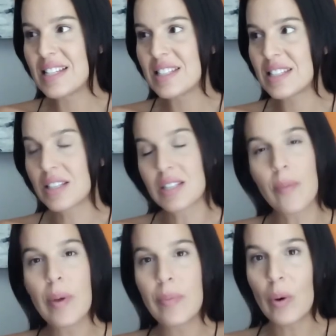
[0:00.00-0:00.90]

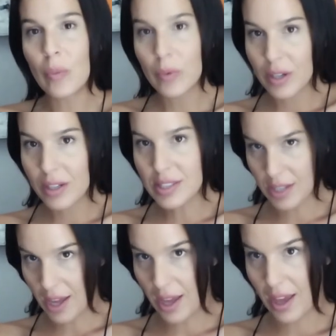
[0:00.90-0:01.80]
this some people
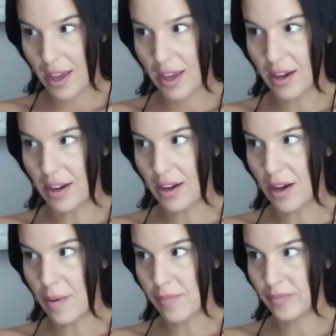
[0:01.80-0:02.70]
would
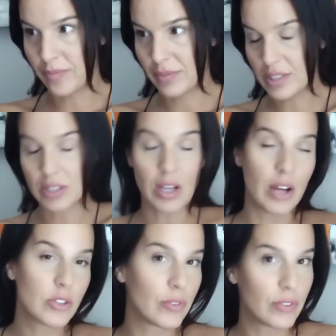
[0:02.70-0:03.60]
say um,
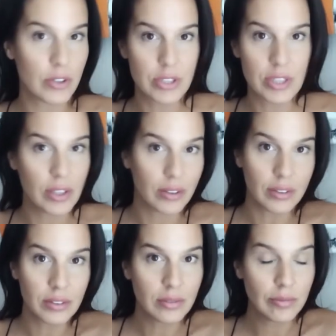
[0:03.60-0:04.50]
this is
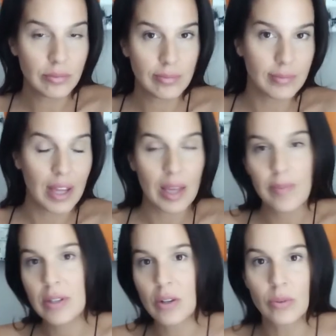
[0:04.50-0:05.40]
controversial.
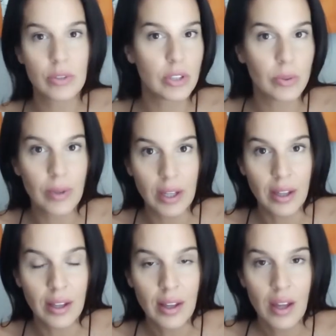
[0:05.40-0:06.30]
Maybe don't
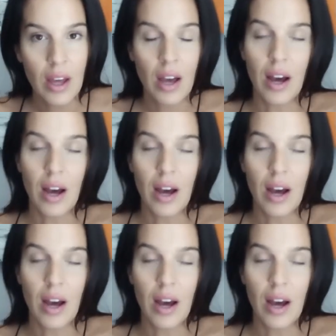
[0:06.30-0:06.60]
do it.